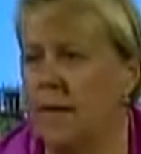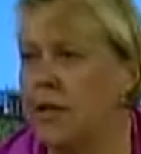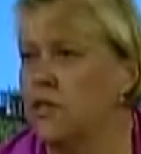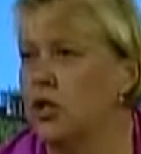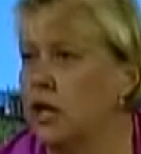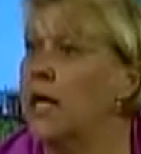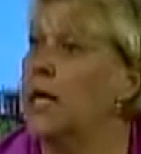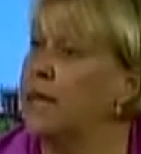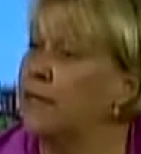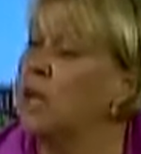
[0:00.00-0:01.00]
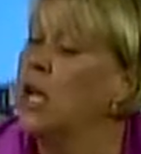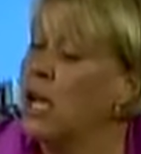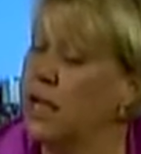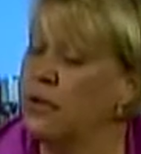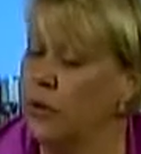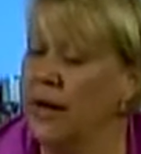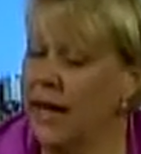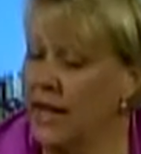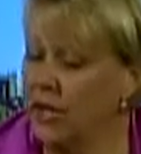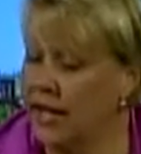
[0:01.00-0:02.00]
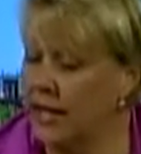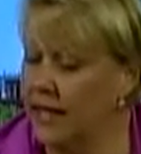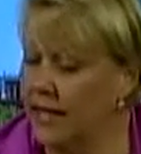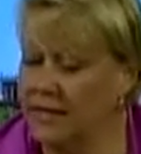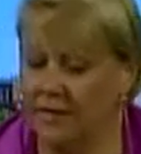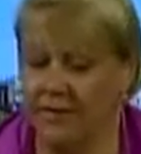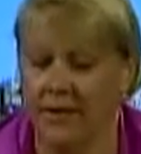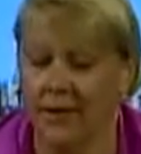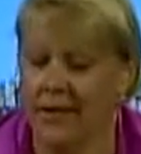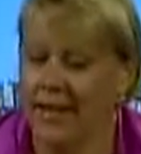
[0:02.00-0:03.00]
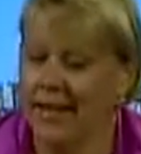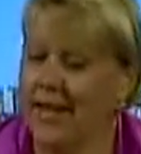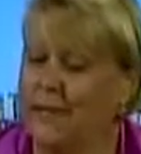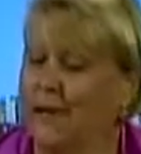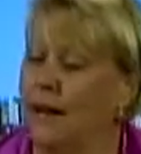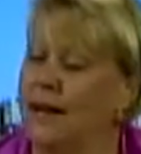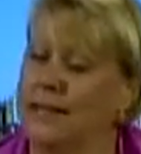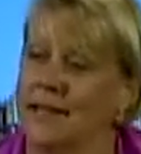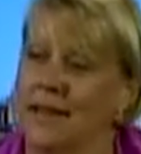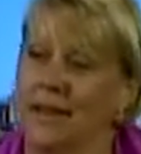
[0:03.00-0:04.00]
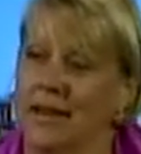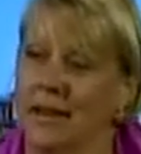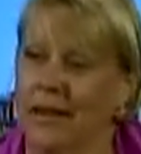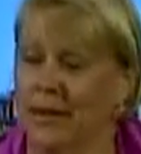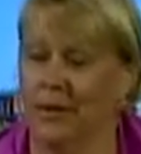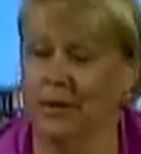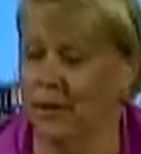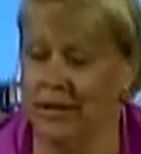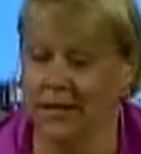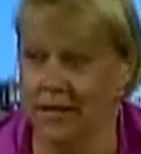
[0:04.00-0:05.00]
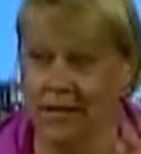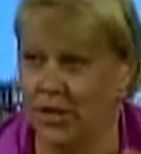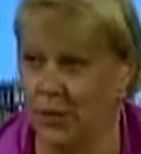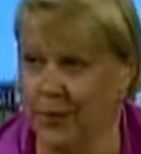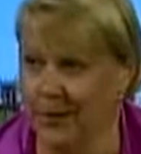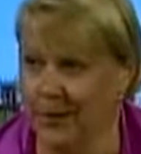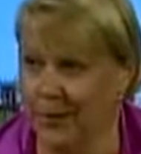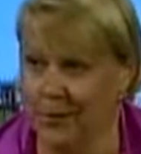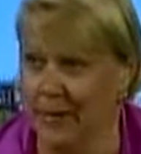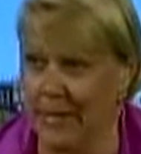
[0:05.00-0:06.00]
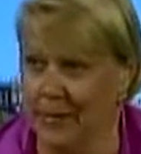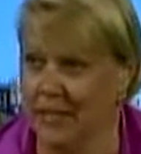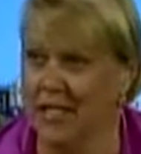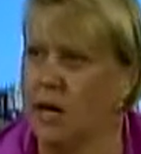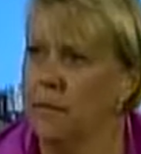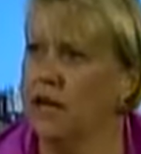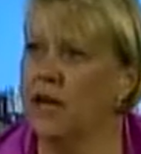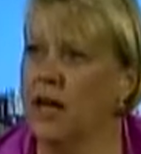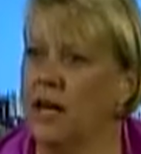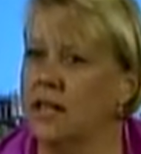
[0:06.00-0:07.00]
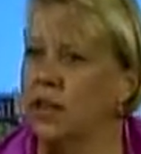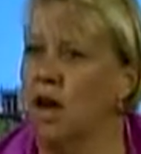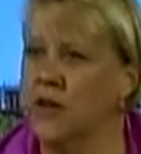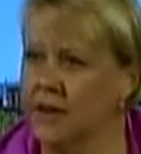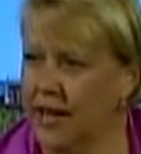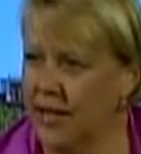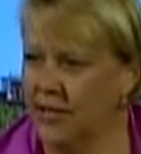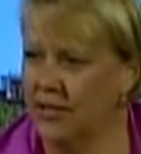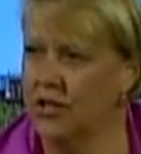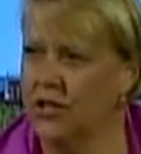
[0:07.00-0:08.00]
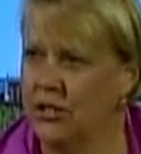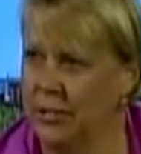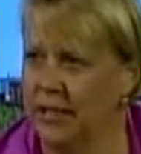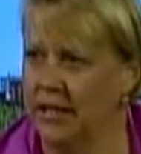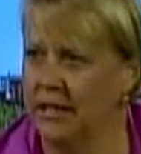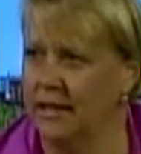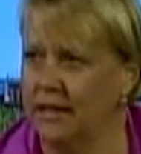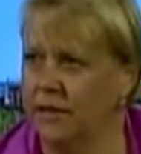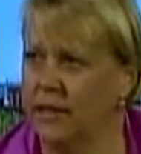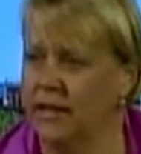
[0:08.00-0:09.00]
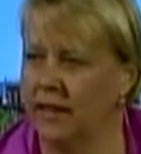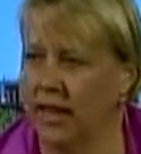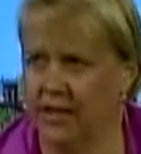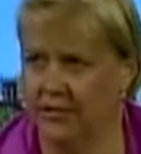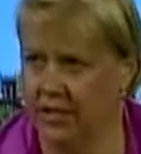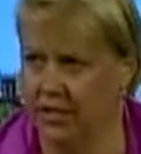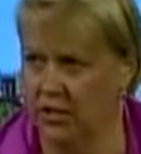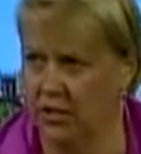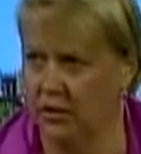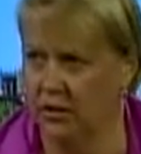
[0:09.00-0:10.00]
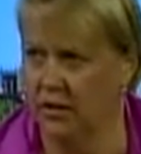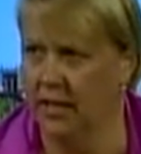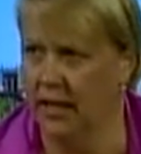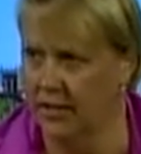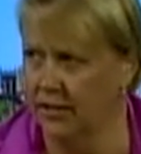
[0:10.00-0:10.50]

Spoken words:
I'm just saying, the way I look at it is if it costs, these aren't real numbers by any means, but if it costs $100 to do it with a live teacher in every